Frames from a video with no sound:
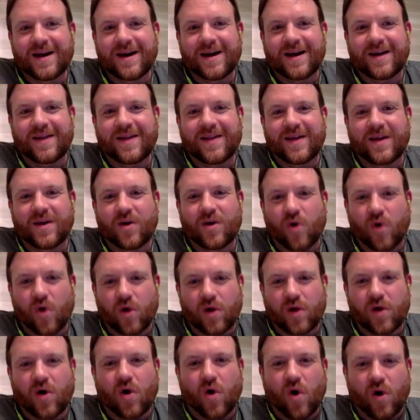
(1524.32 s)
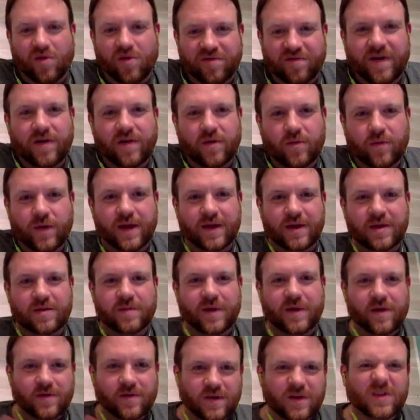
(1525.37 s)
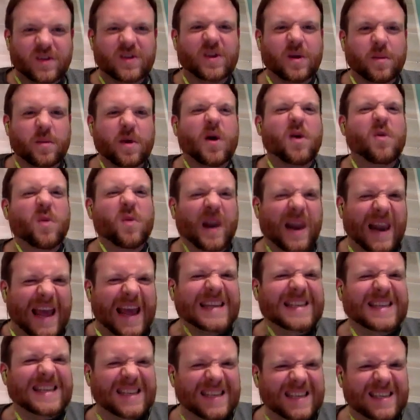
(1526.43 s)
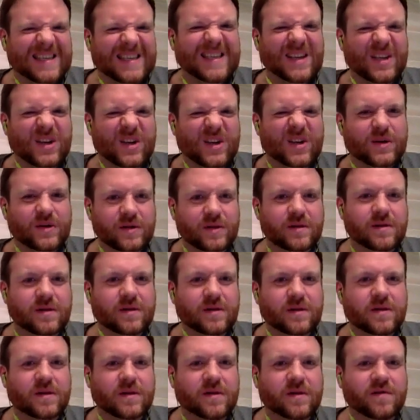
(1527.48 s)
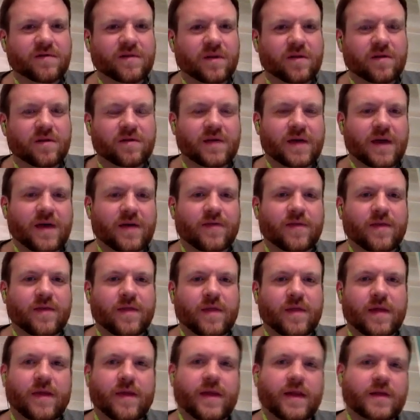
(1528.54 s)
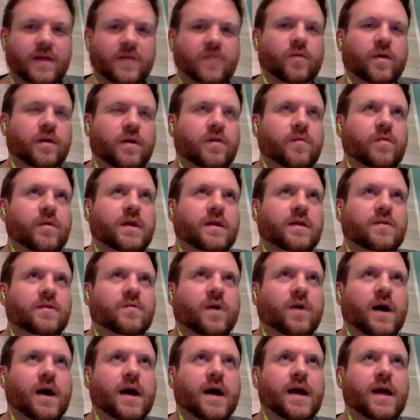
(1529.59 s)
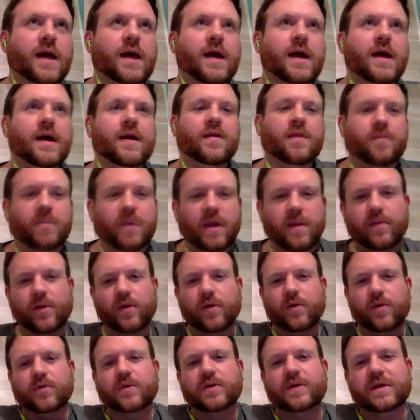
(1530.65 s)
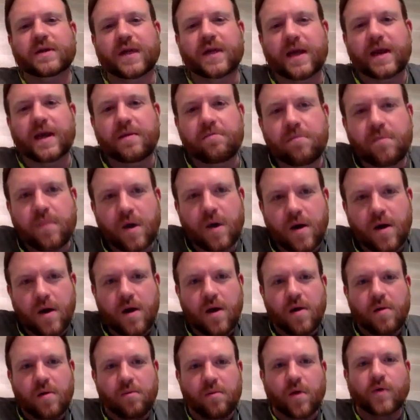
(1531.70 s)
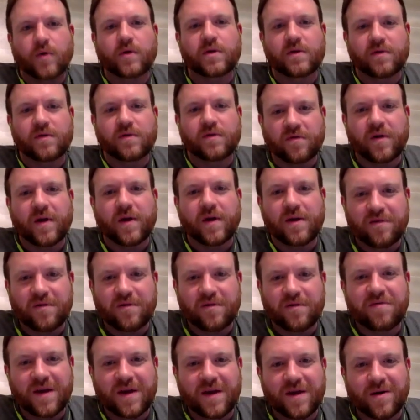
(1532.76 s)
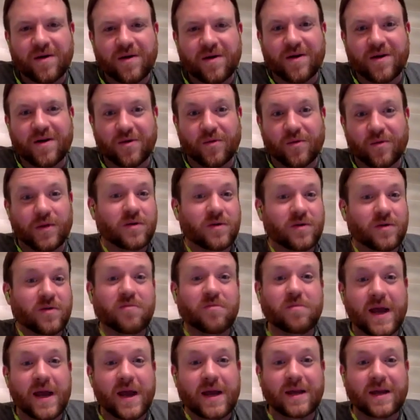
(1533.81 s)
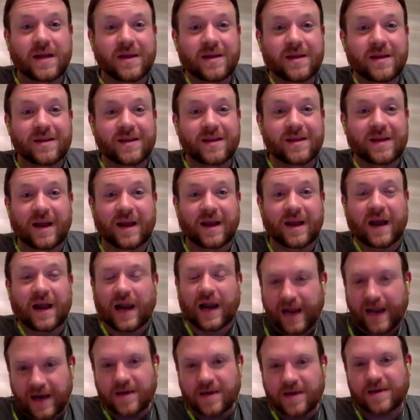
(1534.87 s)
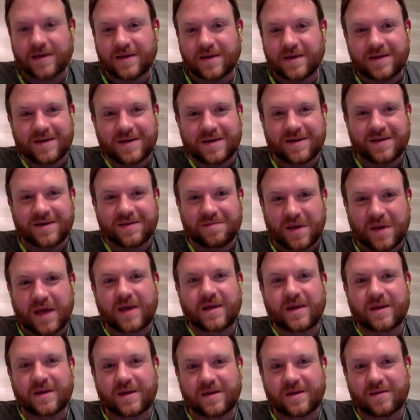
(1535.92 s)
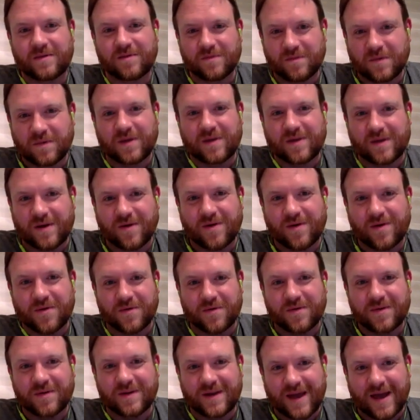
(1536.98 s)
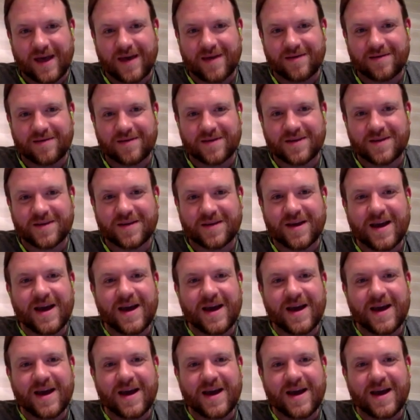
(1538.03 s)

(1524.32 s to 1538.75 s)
And that all fear that we experience is somehow related to the fear of death. And that's one of the reasons why the people who seem most free of fear are the ones who've made the cleanest peace with their own deaths.